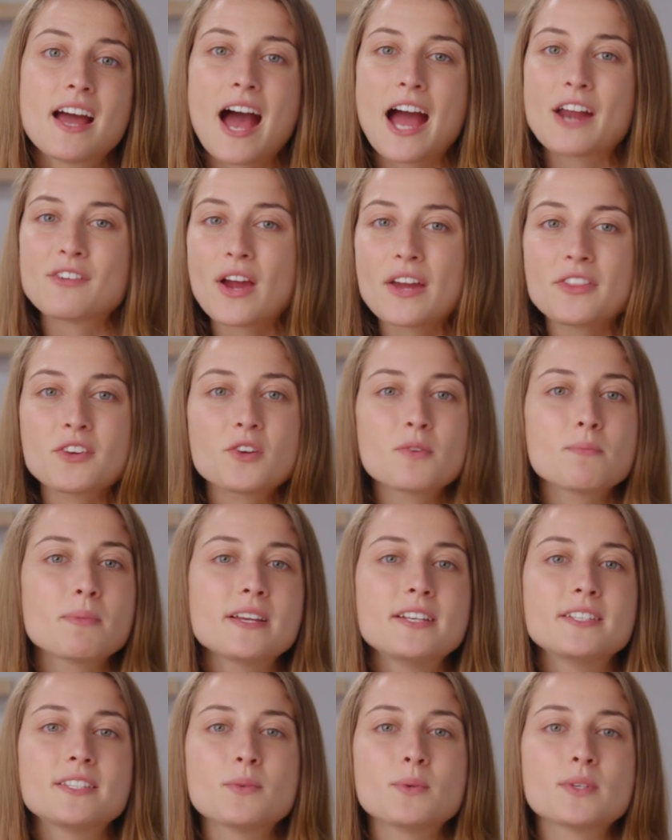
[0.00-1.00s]
I'd rather
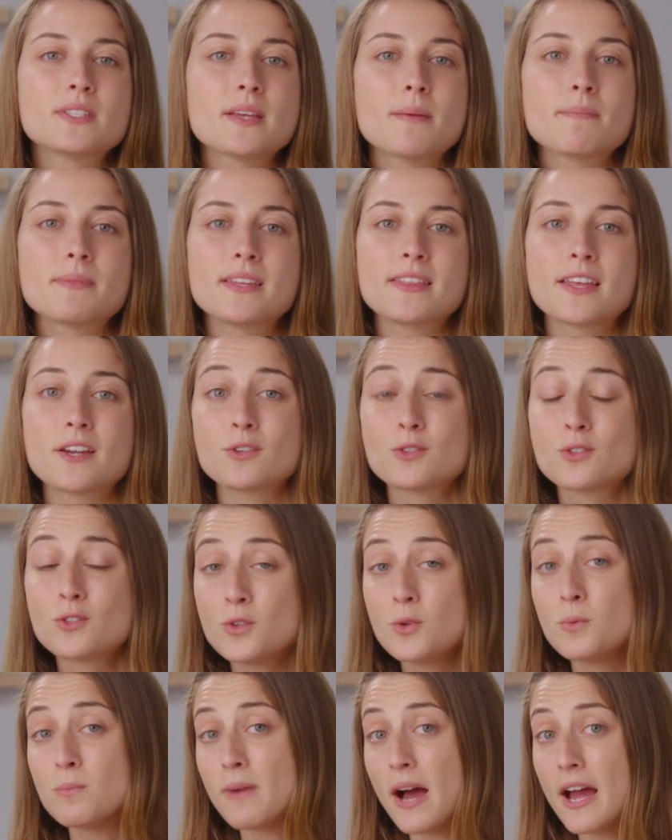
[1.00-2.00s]
replace it with something that'll
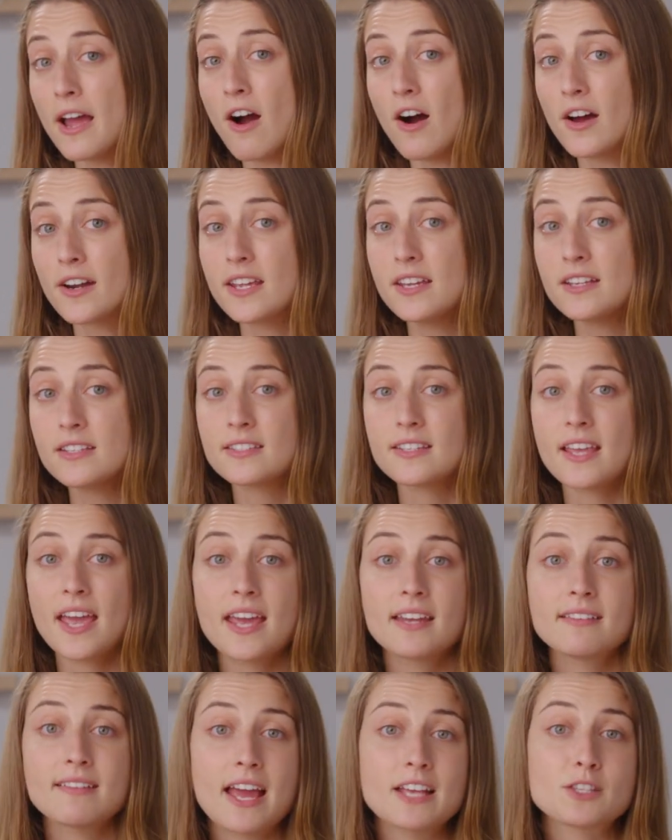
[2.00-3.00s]
suit my audience
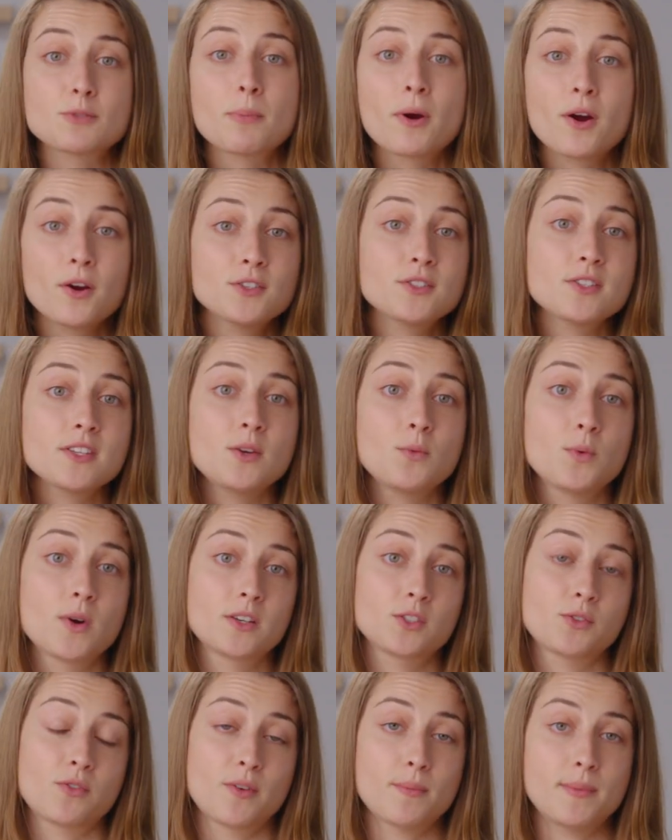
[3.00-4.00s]
and has personally
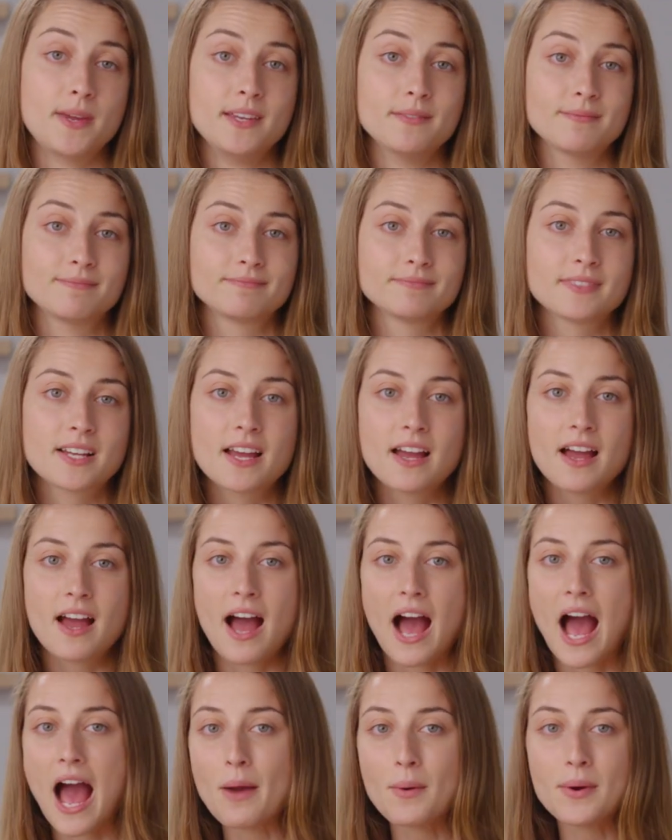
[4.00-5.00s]
worked for me.
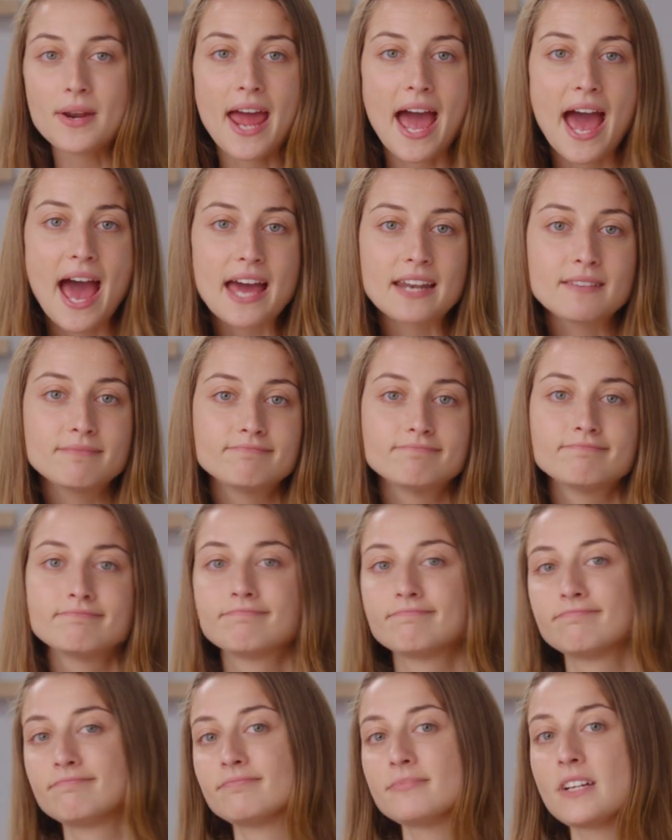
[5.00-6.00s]
I would add
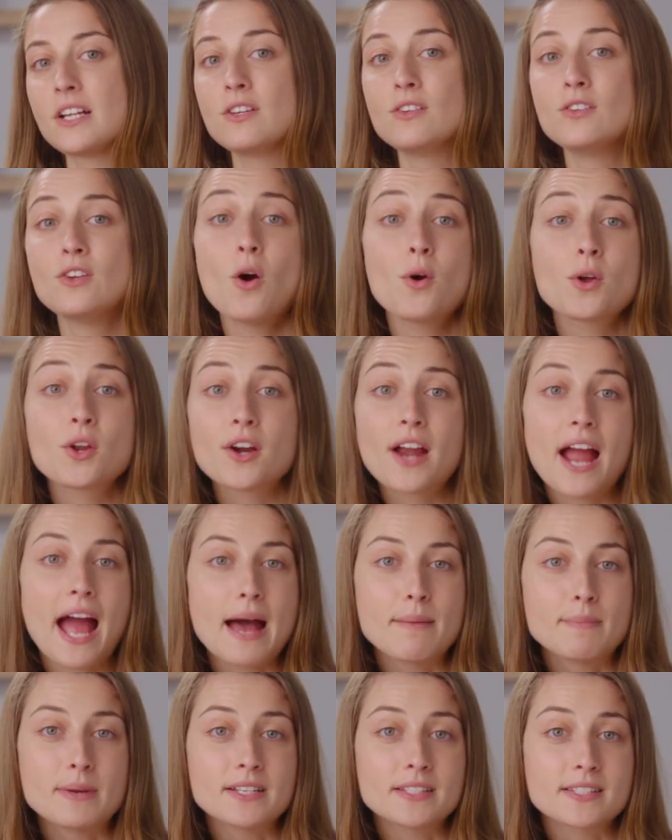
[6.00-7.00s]
Know your
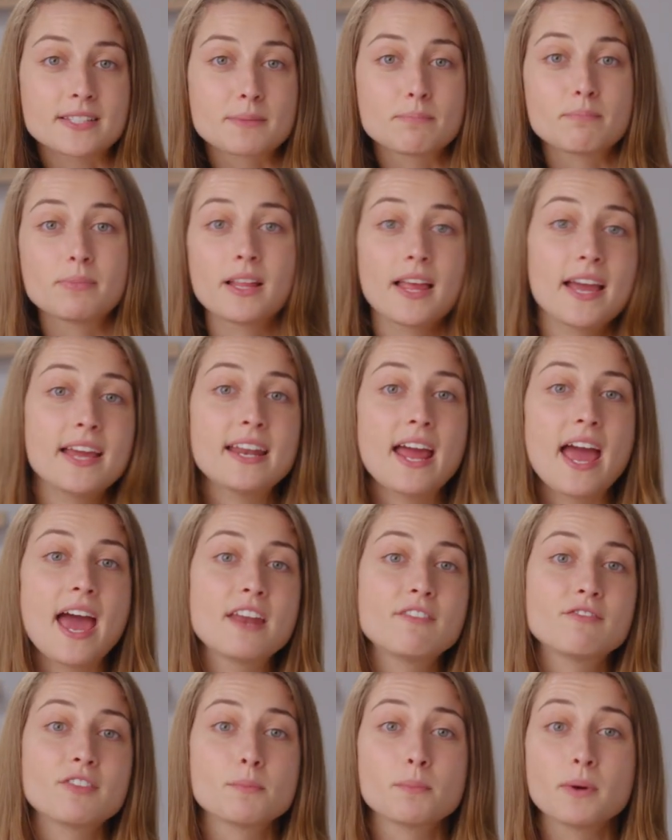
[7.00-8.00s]
habits. Plan
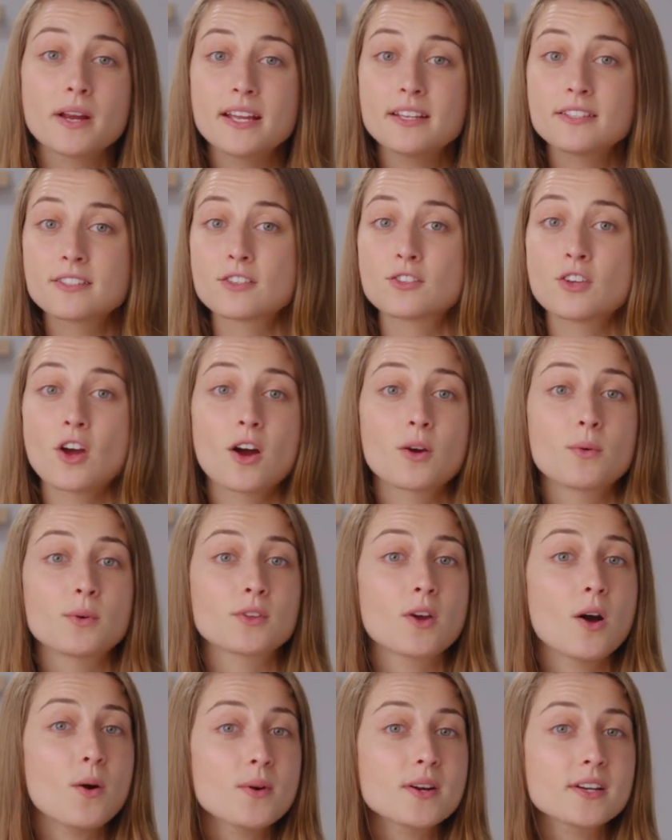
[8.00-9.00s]
ahead for breaks to talk
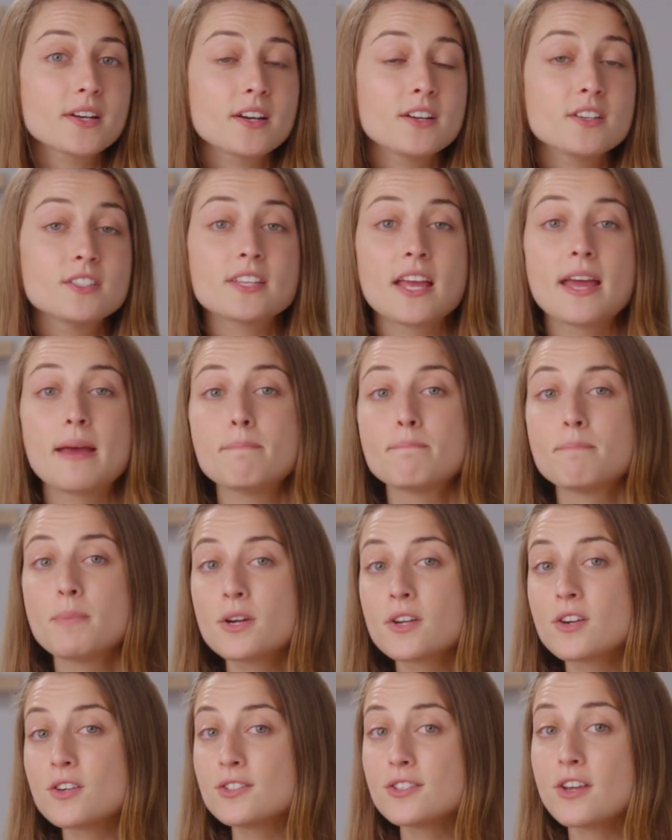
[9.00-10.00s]
with coworkers and
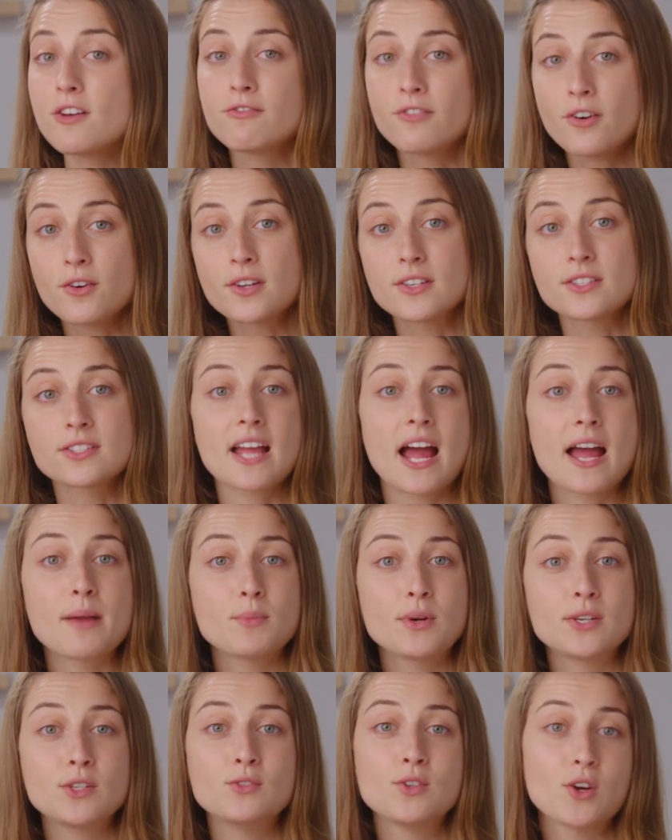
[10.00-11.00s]
book yourself focus
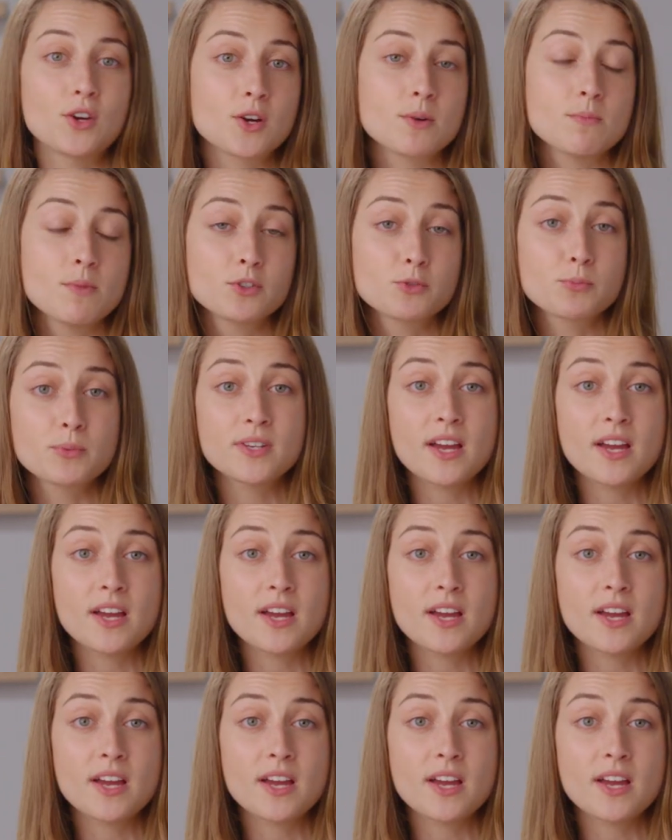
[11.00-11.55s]
time when you know you're most